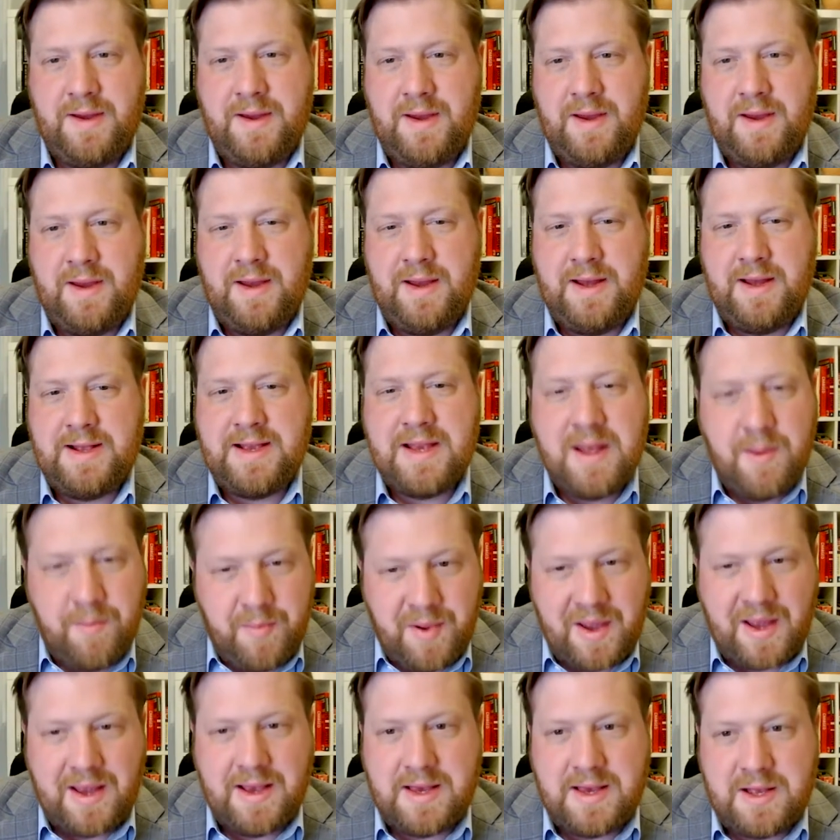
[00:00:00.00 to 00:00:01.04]
It's the
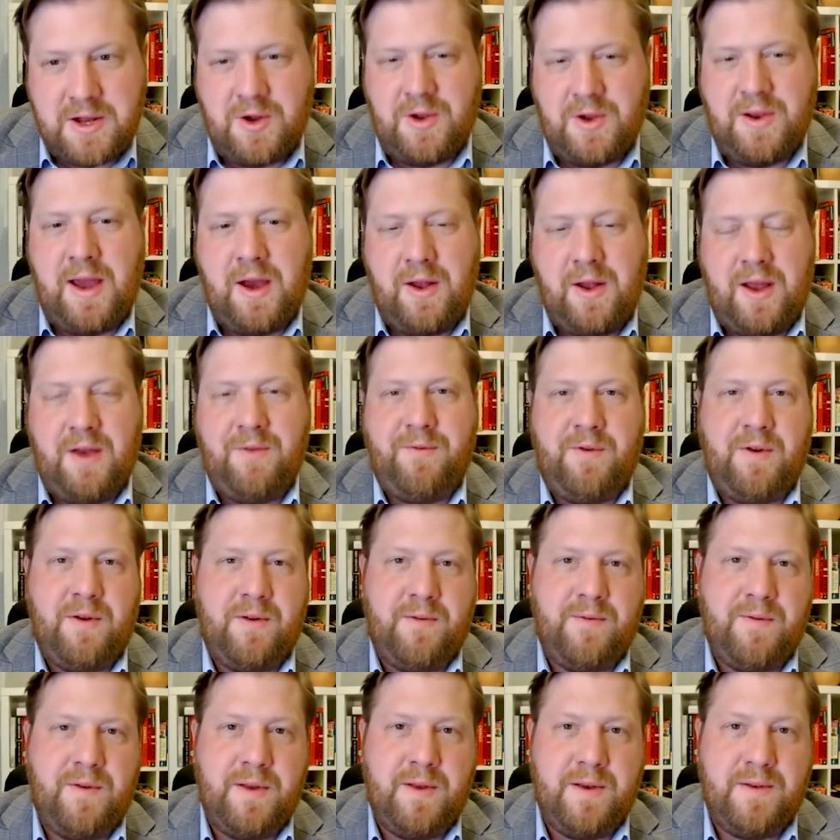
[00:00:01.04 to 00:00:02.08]
biggest turnout ever
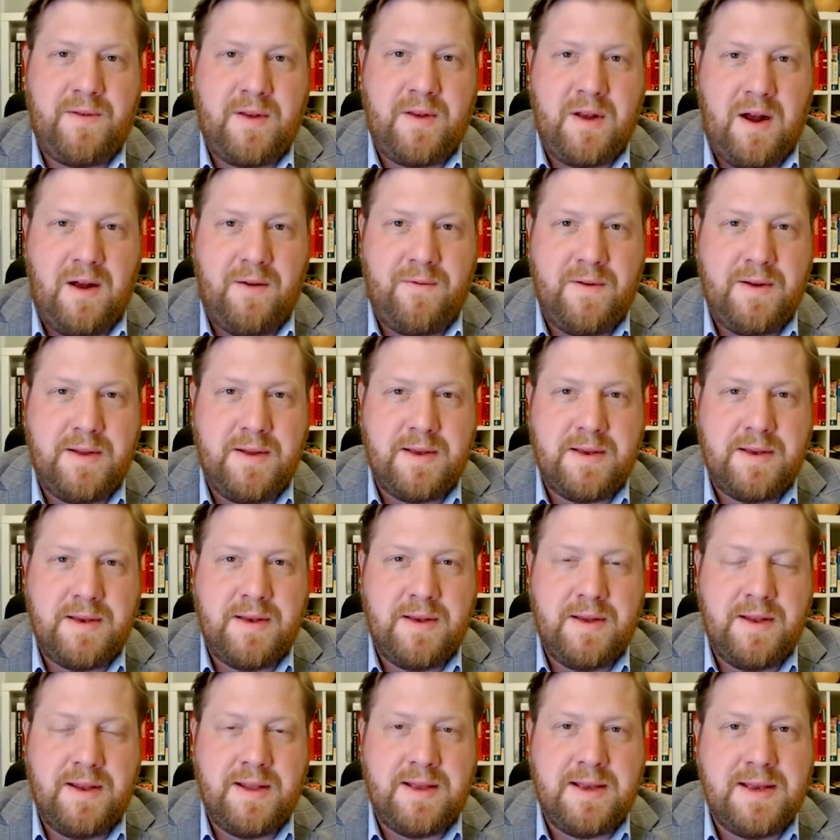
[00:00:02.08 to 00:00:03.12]
for this conference,
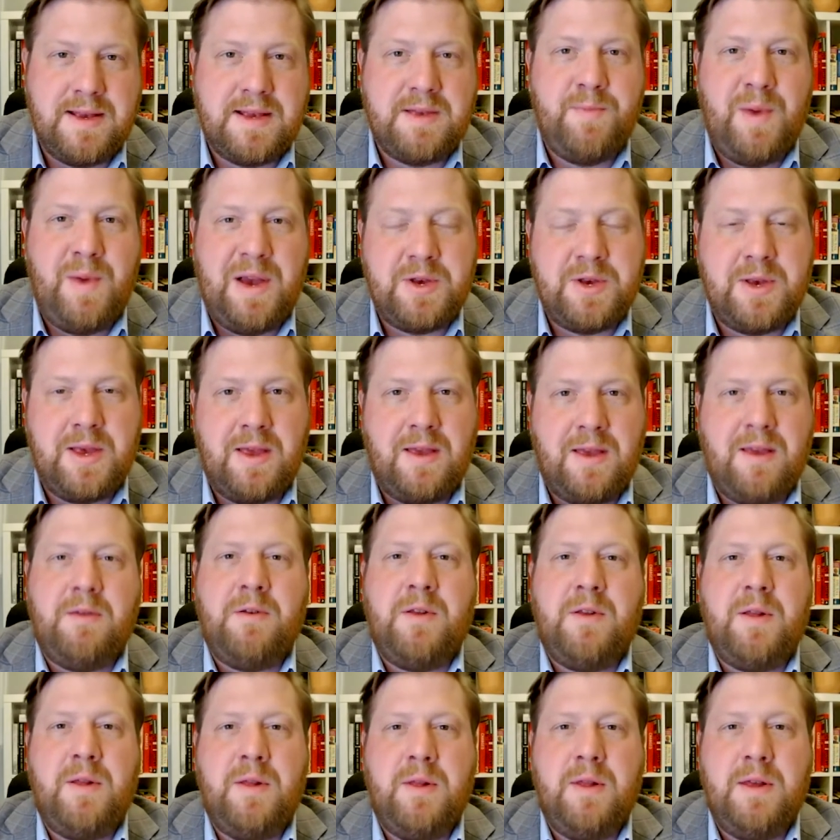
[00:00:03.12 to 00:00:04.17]
and it's
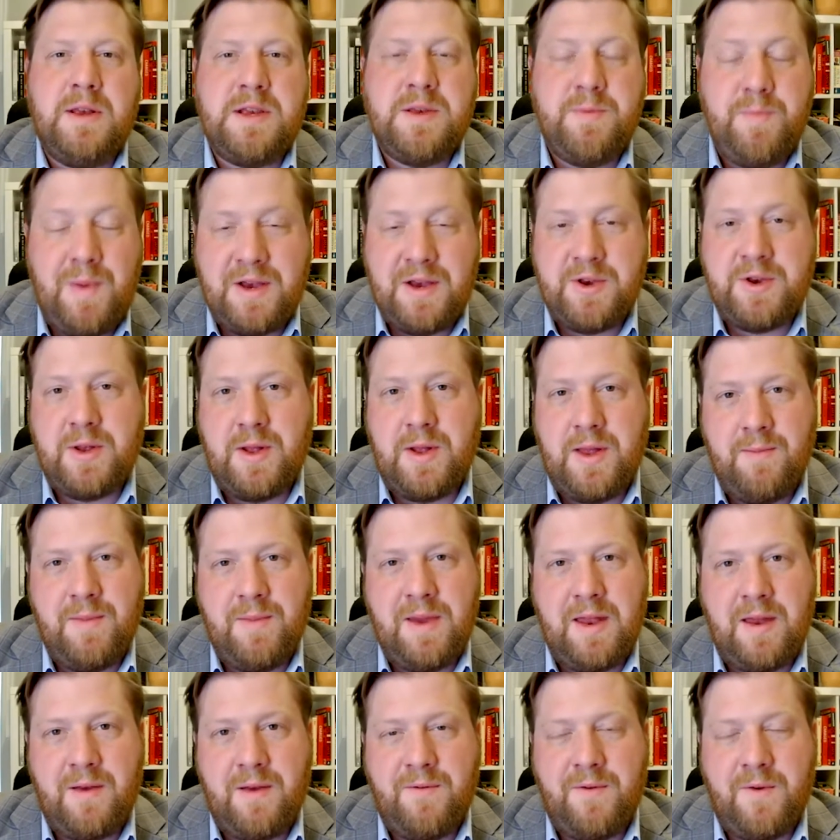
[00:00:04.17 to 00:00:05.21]
especially
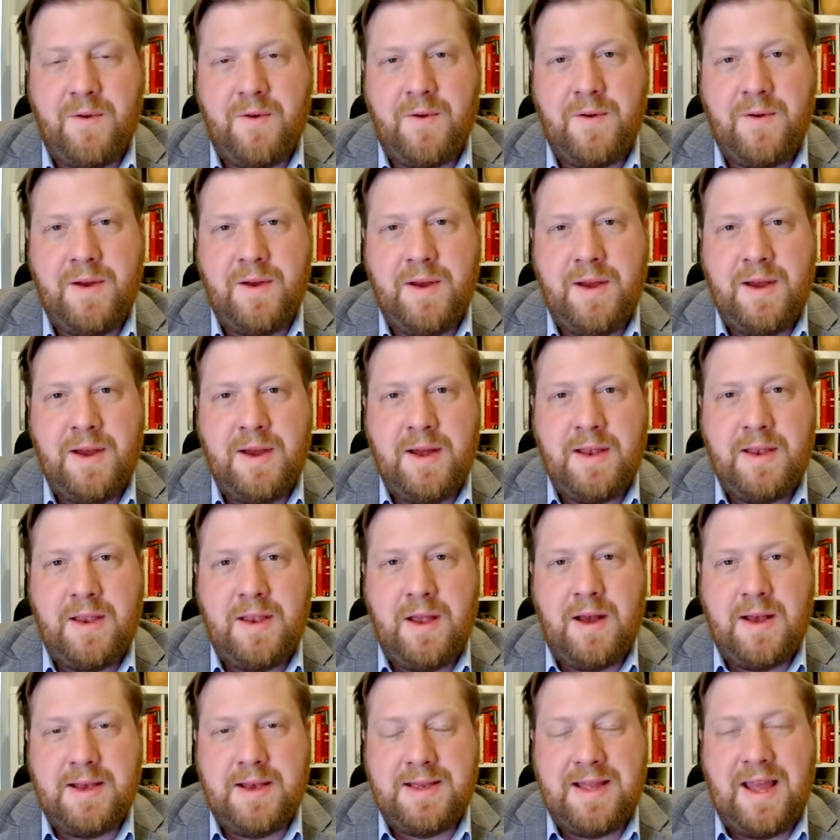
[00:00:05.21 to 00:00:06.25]
meaningful to
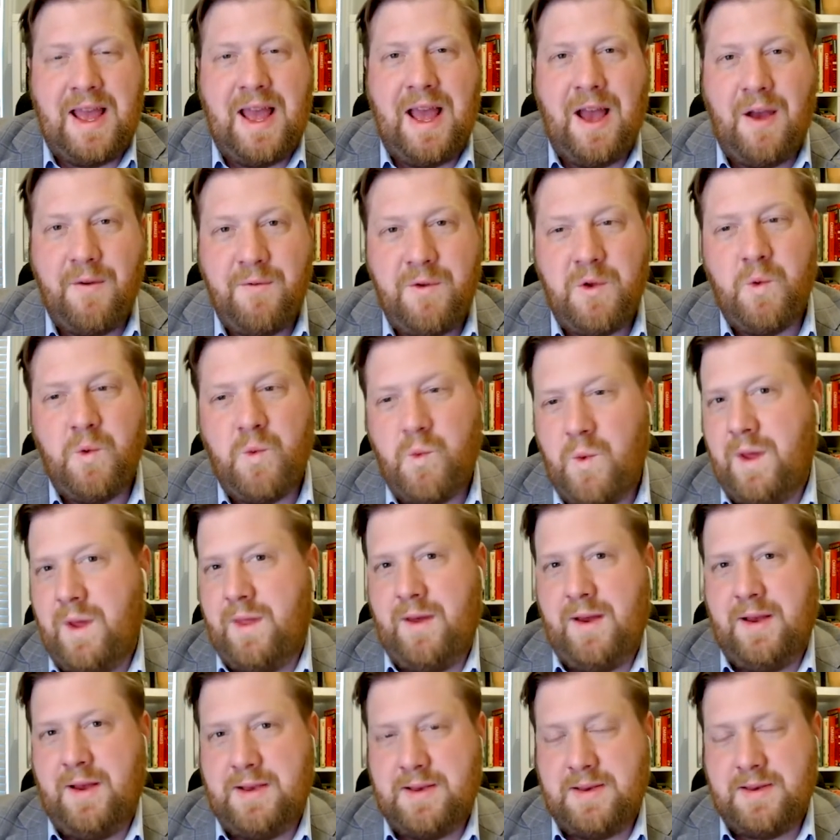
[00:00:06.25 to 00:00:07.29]
us to have you with
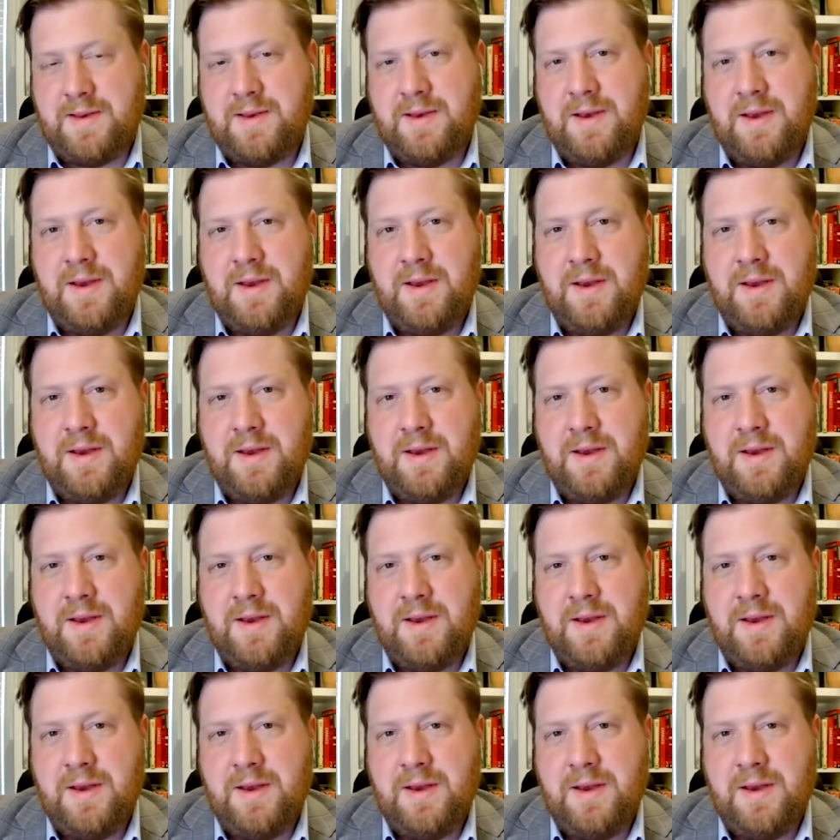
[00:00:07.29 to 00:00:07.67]
us